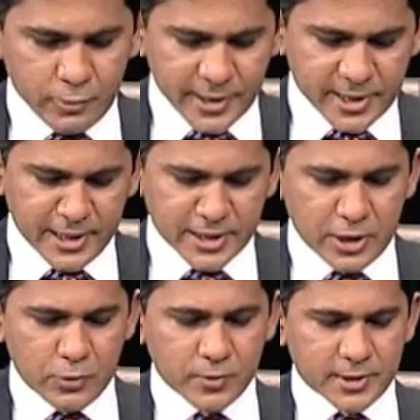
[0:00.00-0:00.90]
Your
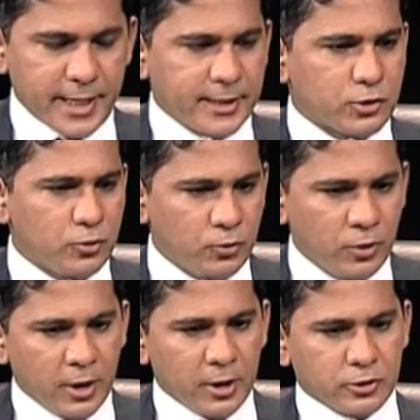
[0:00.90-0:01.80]
Excellency, you said
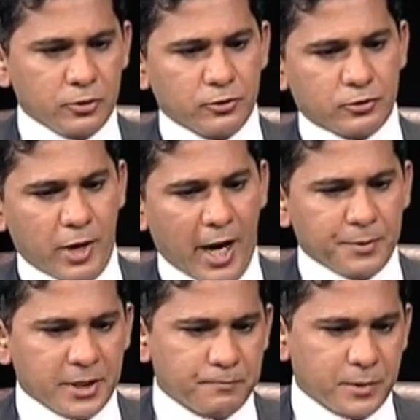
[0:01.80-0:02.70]
to
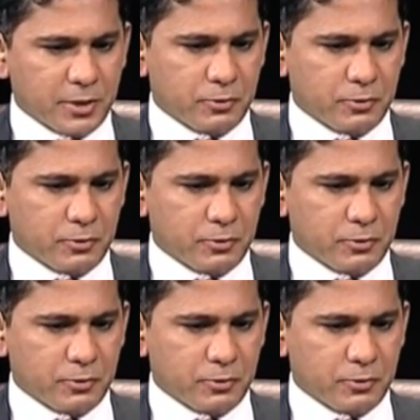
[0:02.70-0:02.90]
have a